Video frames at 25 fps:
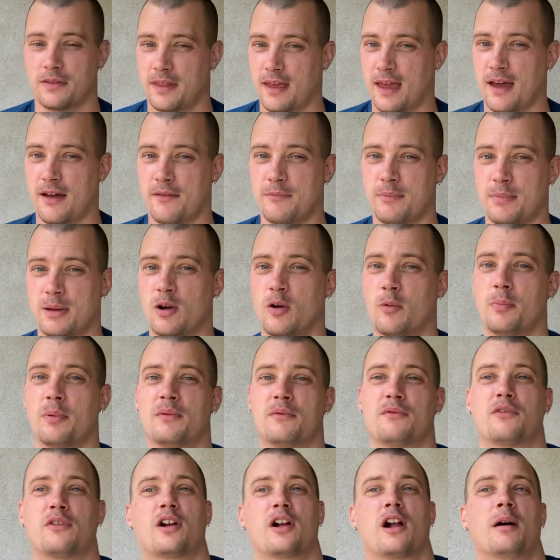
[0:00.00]
They have been open
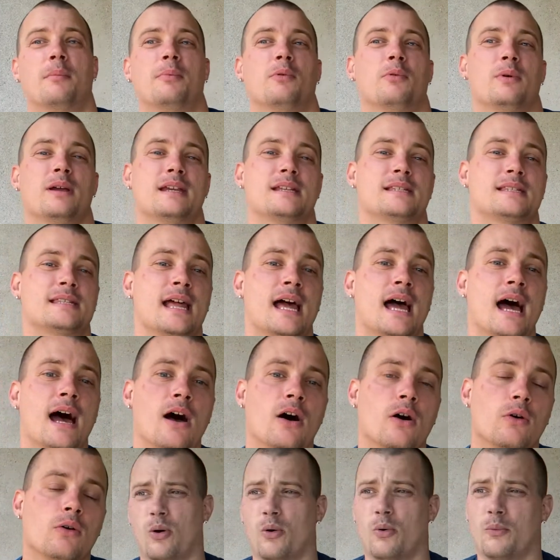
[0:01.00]
for a couple weeks
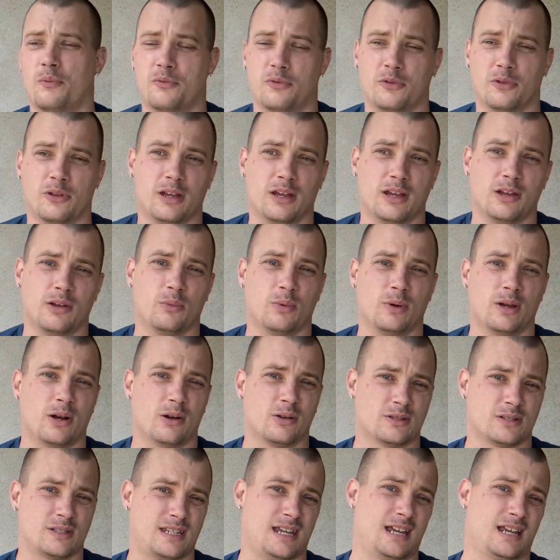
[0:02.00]
now. Hopefully we
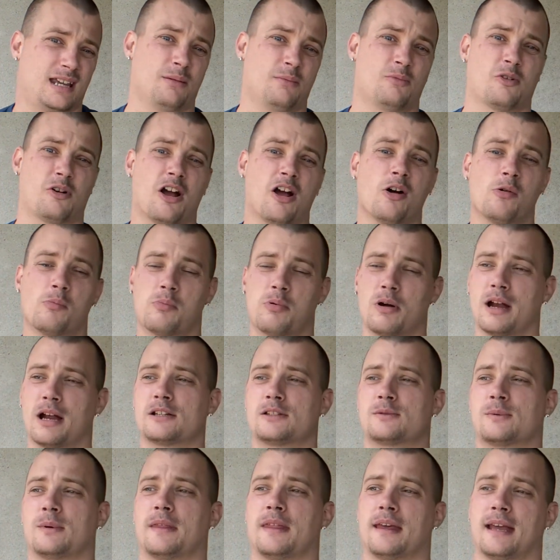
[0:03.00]
don't see any more
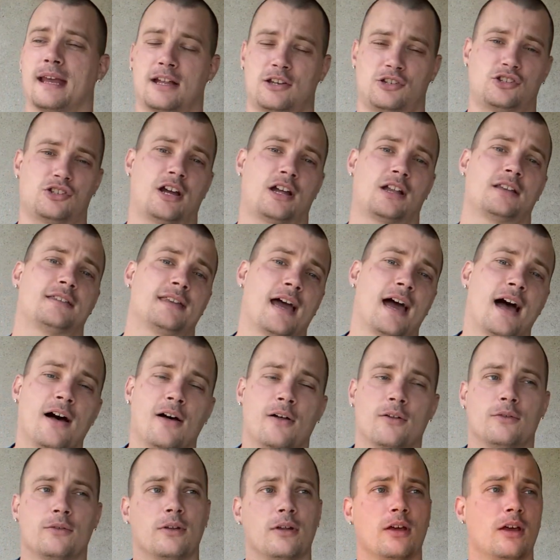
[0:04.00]
outbreaks where they get shut
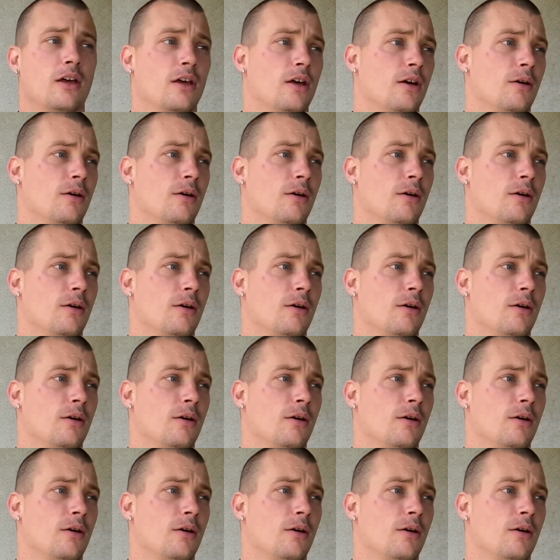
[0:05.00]
down.